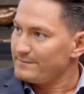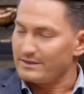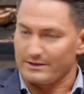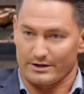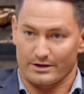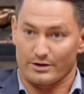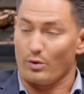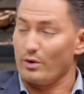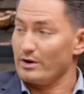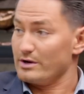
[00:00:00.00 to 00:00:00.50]

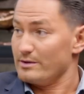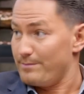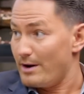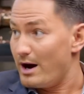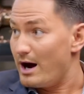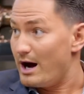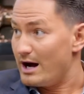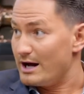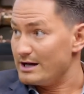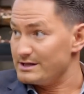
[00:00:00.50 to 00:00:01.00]
They're going to
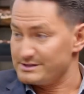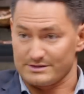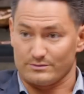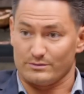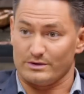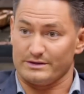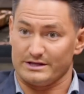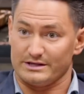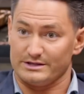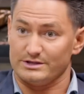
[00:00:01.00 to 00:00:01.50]
pause, and
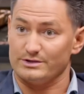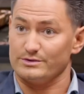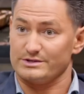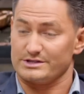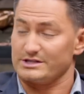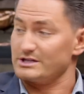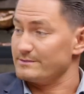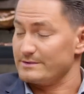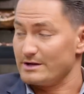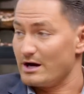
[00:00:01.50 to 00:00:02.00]
when they do, it's
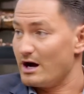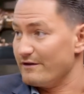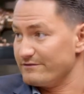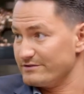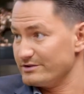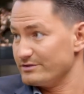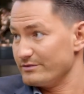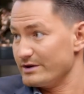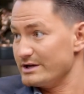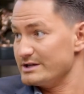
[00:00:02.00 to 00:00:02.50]
going to be off
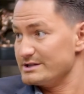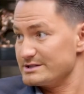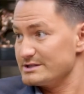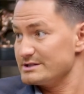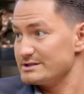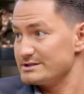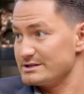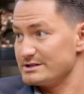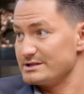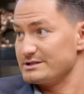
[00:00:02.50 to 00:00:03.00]
to the
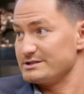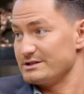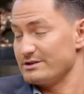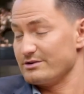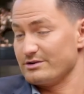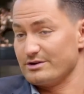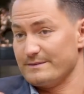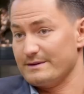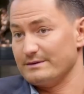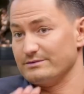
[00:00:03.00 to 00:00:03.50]
races. And
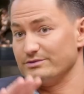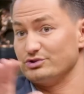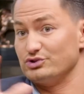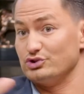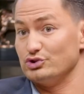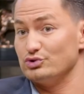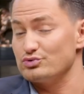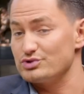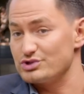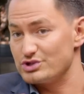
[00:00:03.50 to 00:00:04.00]
they're going to be able to
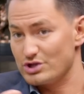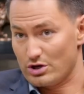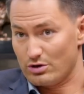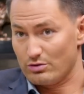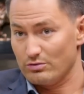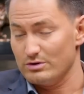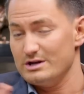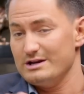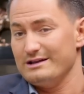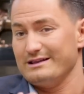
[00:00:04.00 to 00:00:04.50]
do
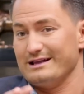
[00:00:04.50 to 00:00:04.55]
so.